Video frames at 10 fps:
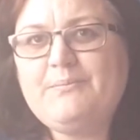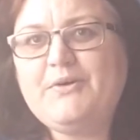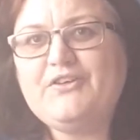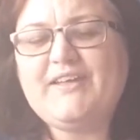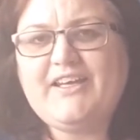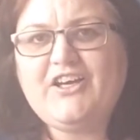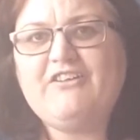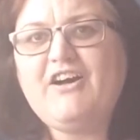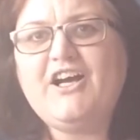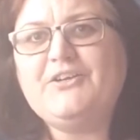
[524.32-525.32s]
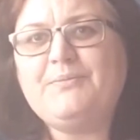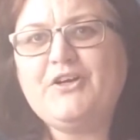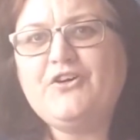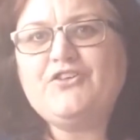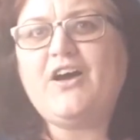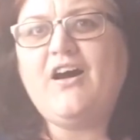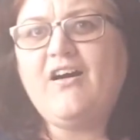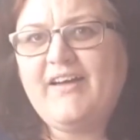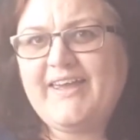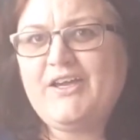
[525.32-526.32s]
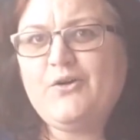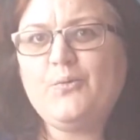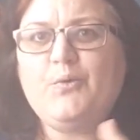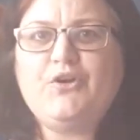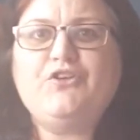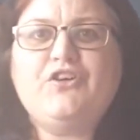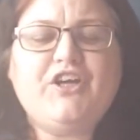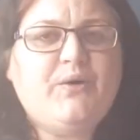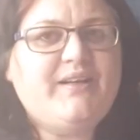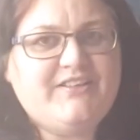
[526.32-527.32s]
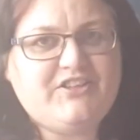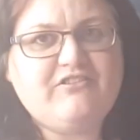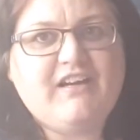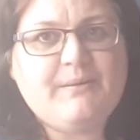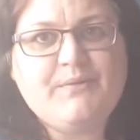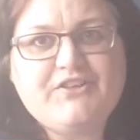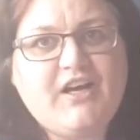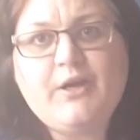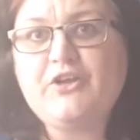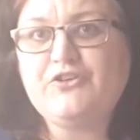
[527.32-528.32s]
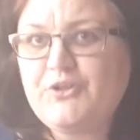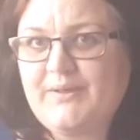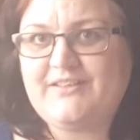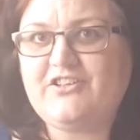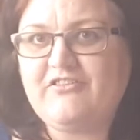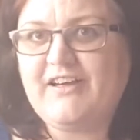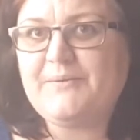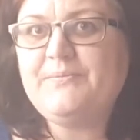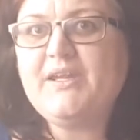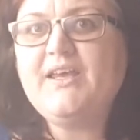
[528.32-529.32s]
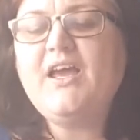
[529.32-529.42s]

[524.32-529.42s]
Because in her eyes, because I would not go on Instagram, which I don't do Instagram,